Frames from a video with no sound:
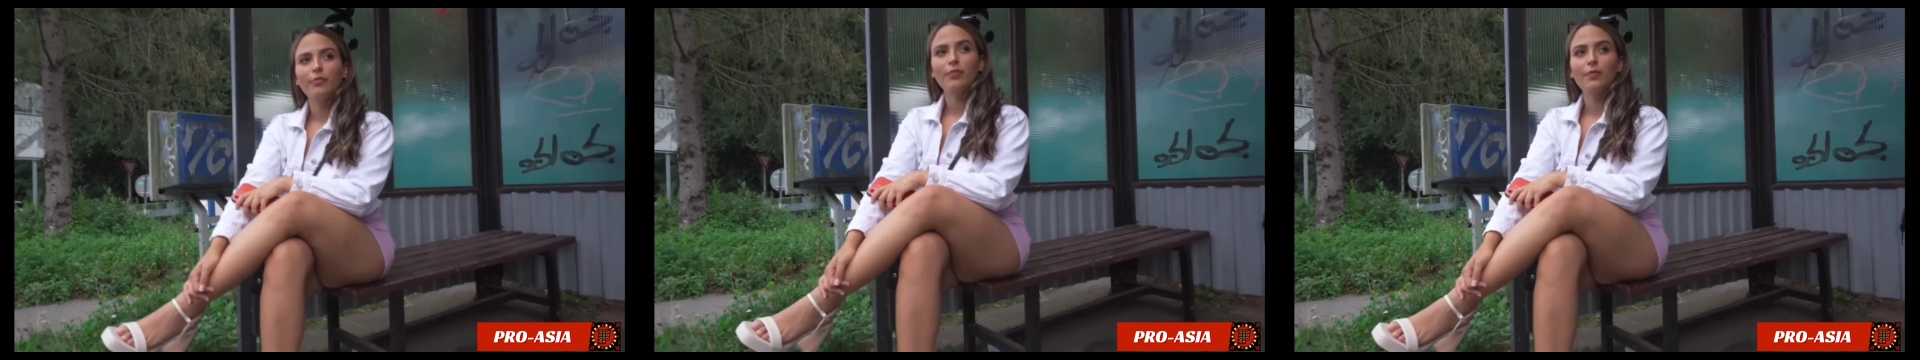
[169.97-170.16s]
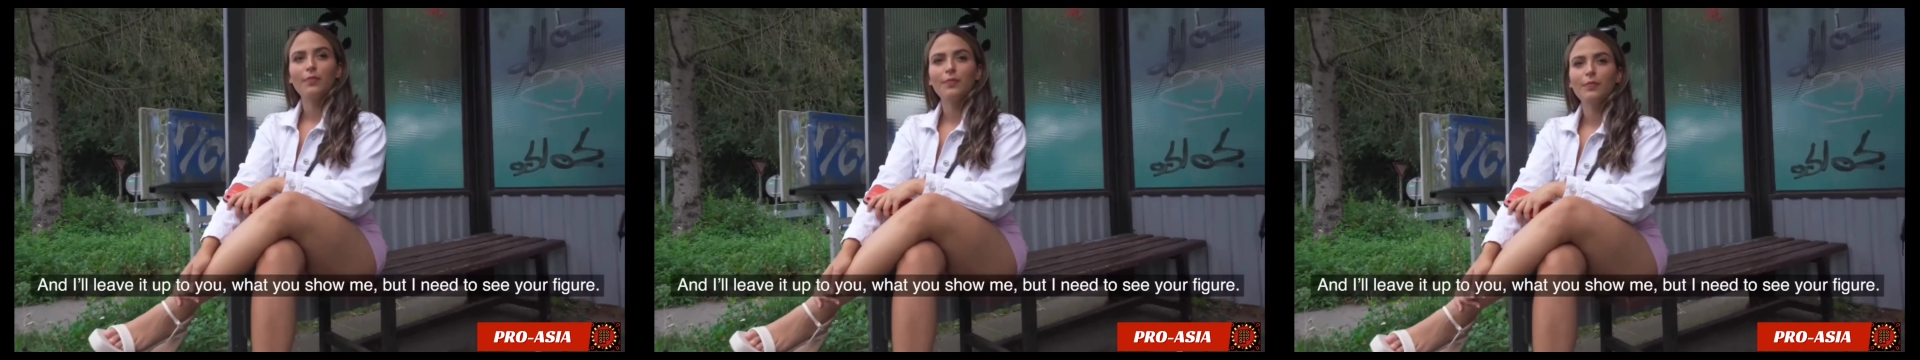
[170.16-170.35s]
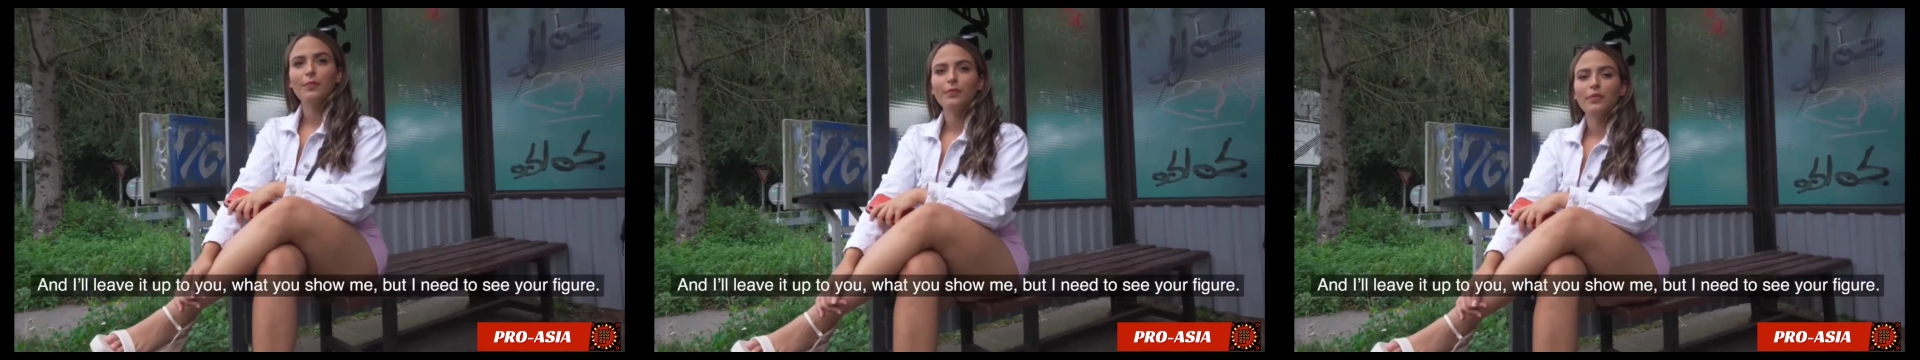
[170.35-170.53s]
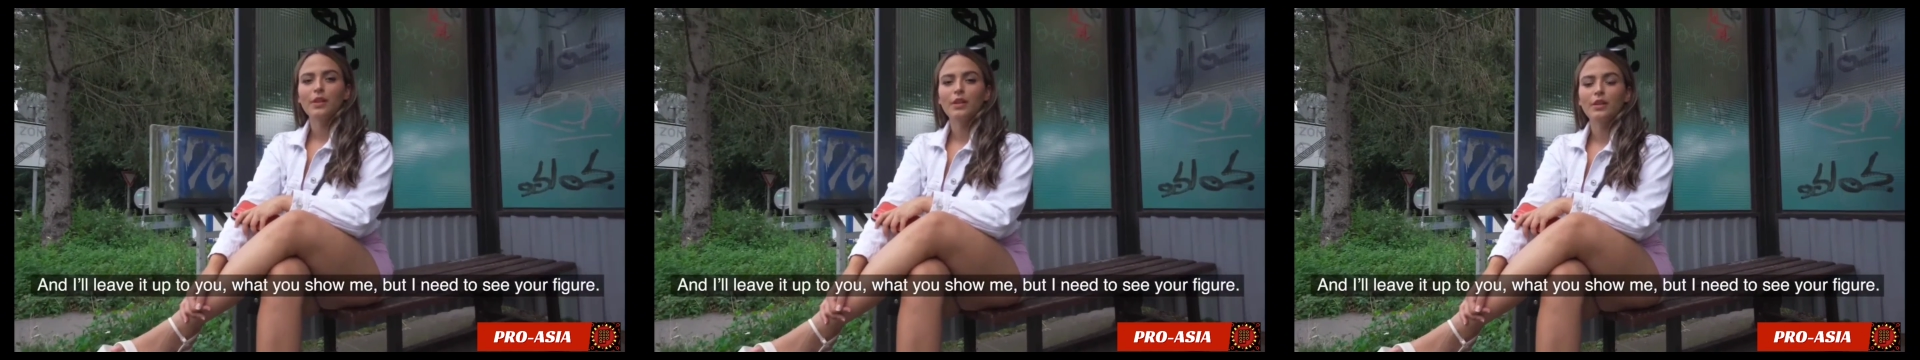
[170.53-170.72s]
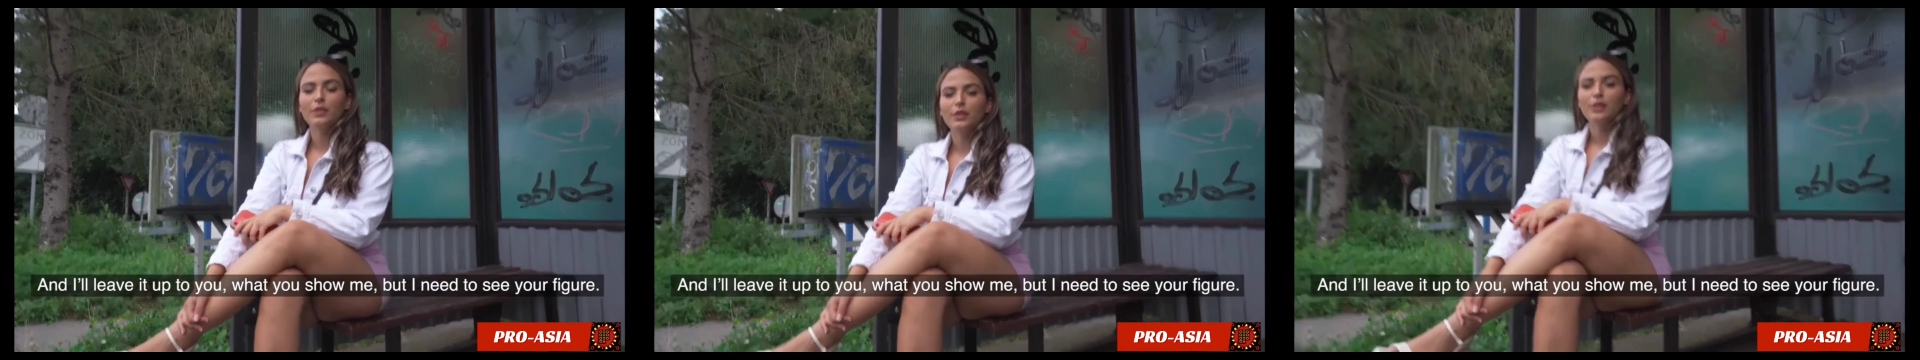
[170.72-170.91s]
And
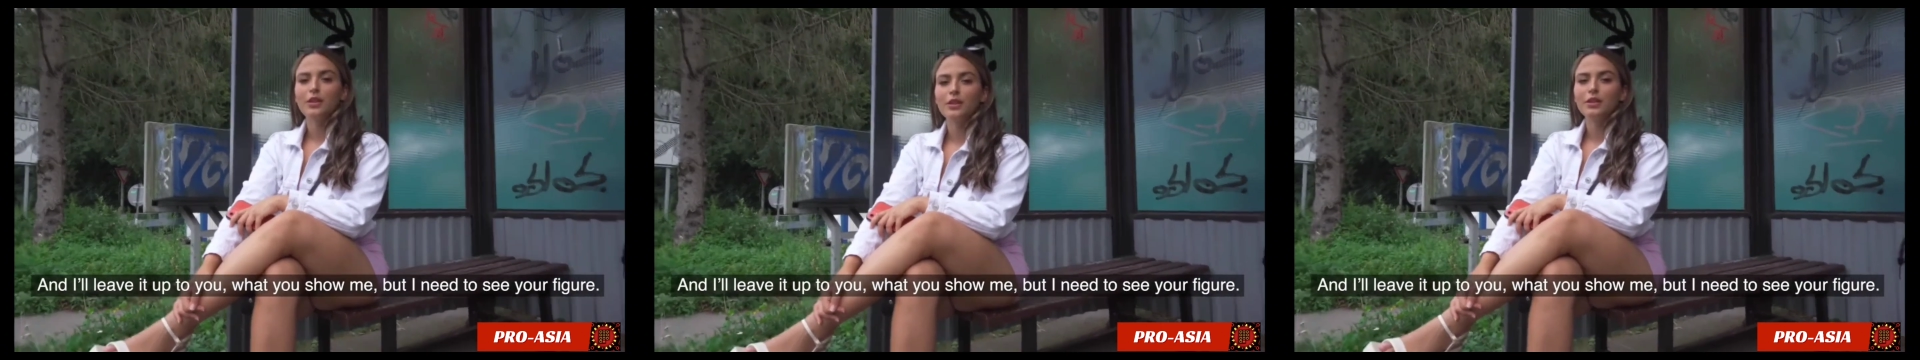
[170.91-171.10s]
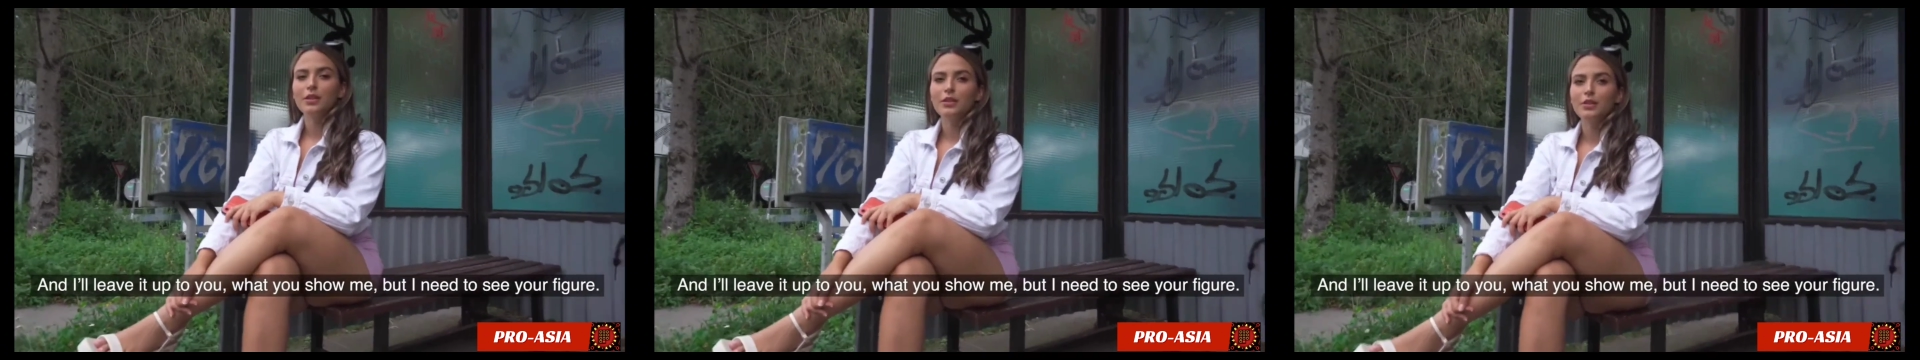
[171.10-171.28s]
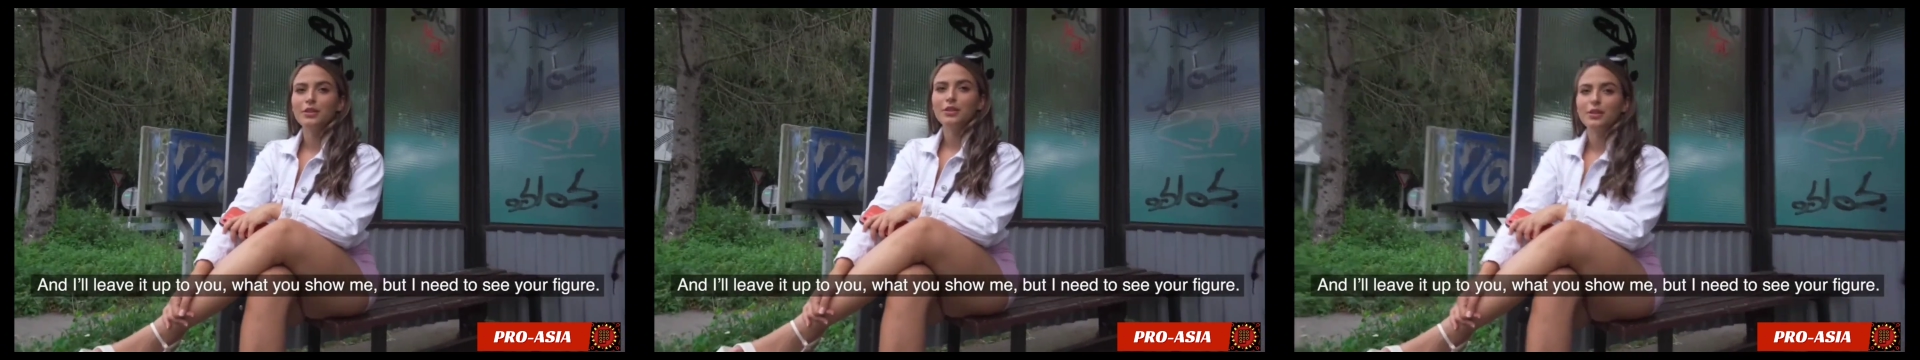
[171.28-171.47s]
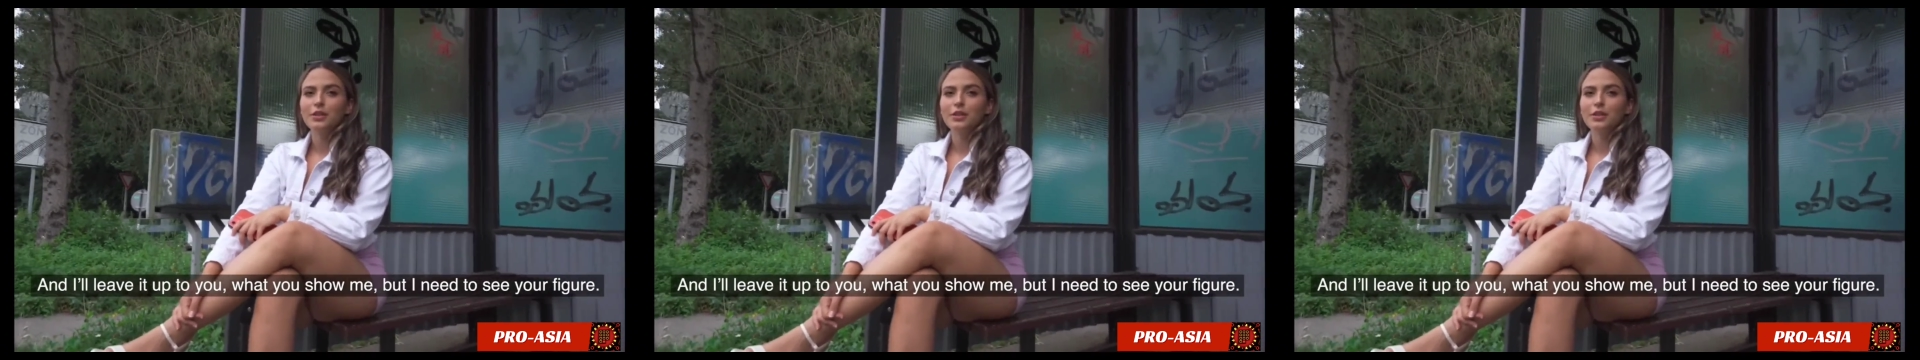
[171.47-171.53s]
I leave it on you